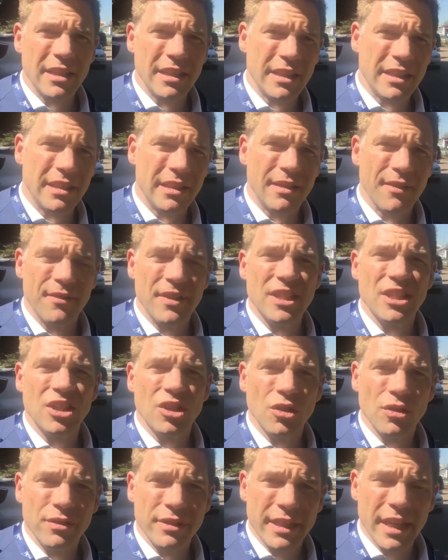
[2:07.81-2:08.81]
the division
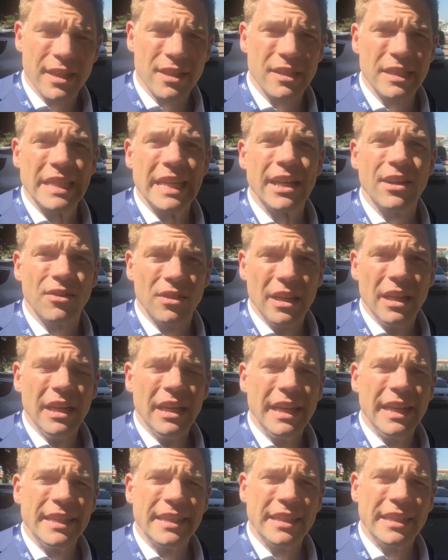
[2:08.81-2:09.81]
contest, and now
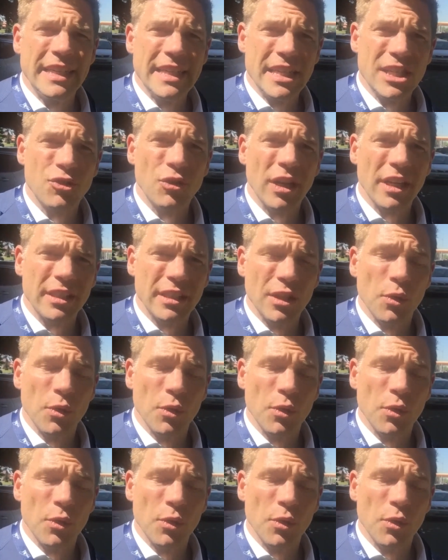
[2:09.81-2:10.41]
into district.